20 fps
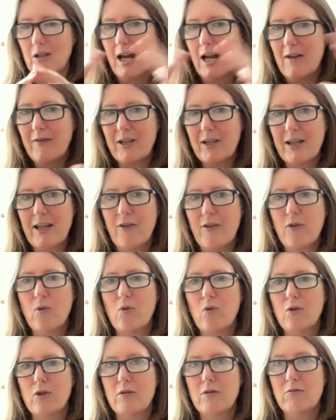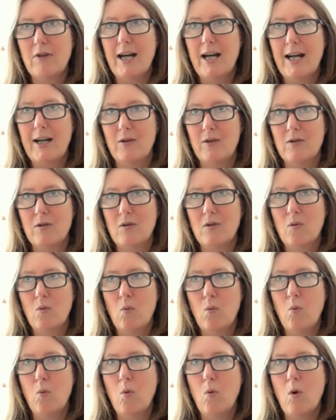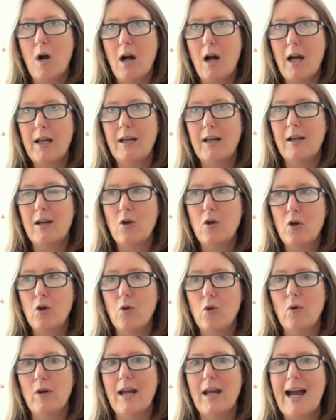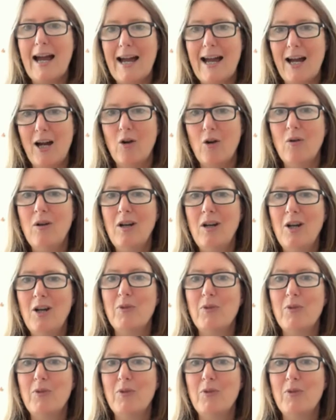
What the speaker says: having that thought around why and who and how